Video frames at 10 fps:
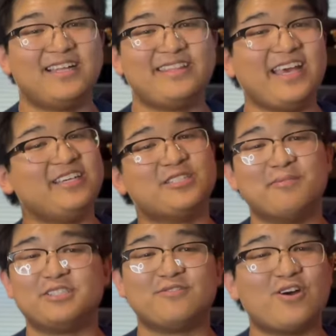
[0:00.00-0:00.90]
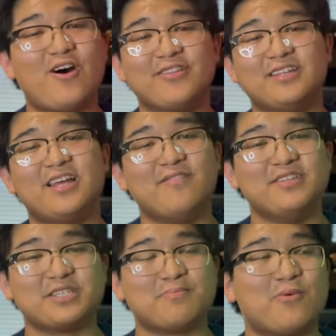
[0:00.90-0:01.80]
Thank you so much for all the love and
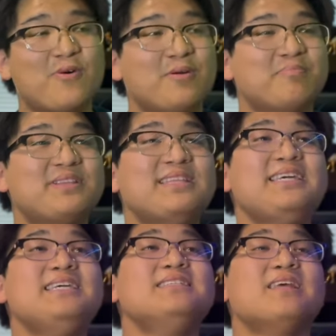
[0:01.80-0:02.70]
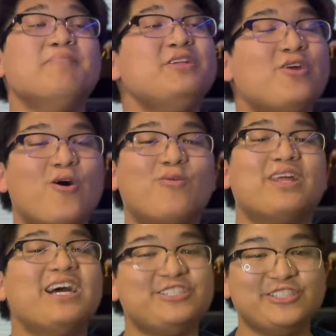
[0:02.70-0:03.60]
the support. Please let me know what
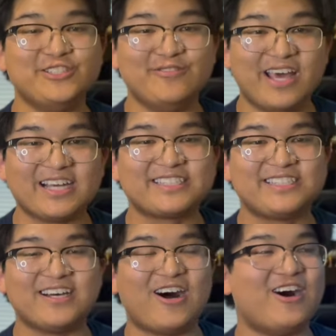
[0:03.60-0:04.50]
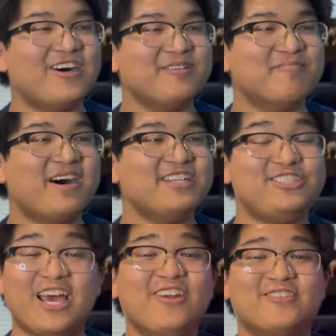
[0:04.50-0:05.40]
I should do next on my
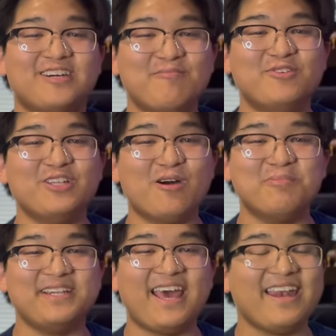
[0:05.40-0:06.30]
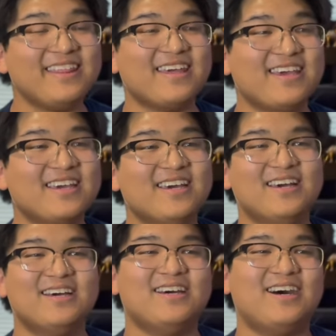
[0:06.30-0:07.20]
channel. I'm really open to anything.
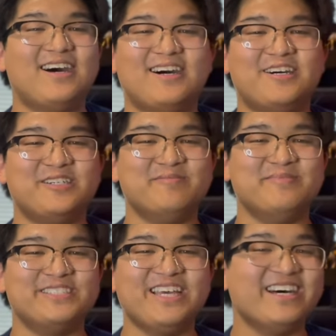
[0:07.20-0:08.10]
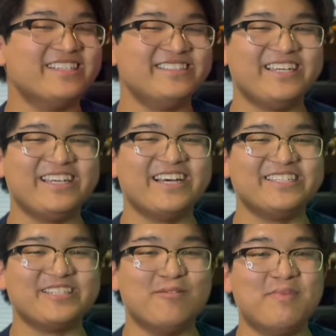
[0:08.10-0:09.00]
Um, so yeah, thank you
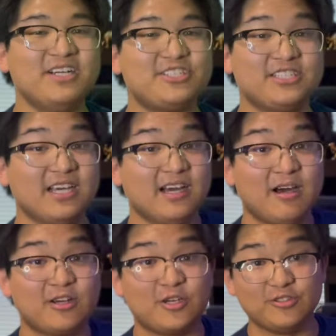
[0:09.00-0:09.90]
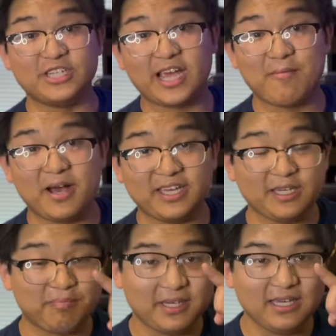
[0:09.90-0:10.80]
guys so much. Go check out my
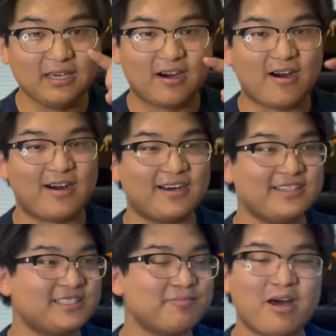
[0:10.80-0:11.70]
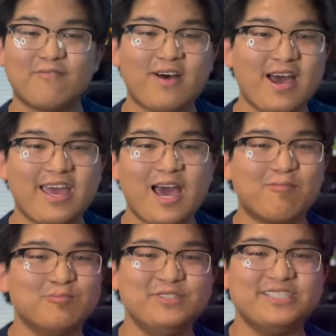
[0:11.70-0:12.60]
EP on Spotify,
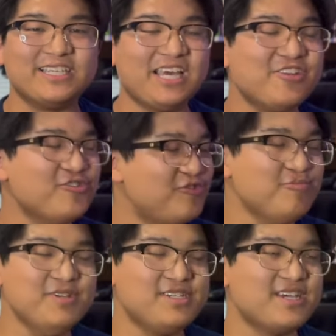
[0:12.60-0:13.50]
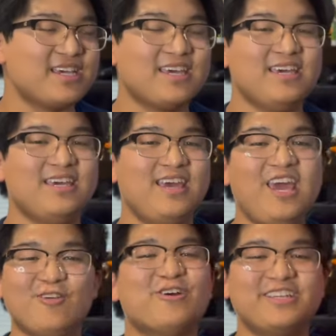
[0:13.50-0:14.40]
Apple Music, YouTube Music,
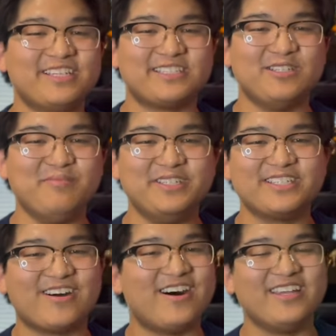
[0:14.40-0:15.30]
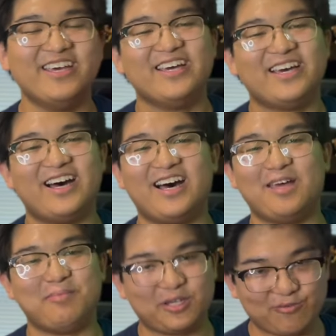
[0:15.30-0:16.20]
anywhere you listen to music on. Uh,
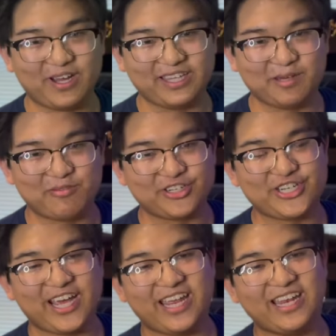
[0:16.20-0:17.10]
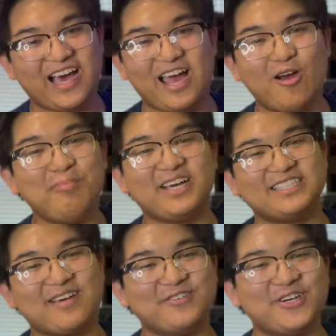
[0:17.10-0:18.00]
it'd be greatly appreciated. I hope you guys
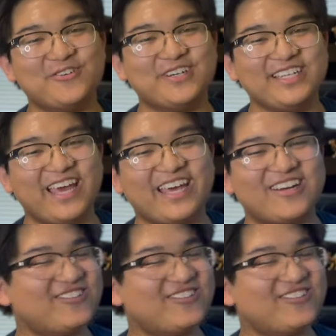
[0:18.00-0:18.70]
have a good one, and I'll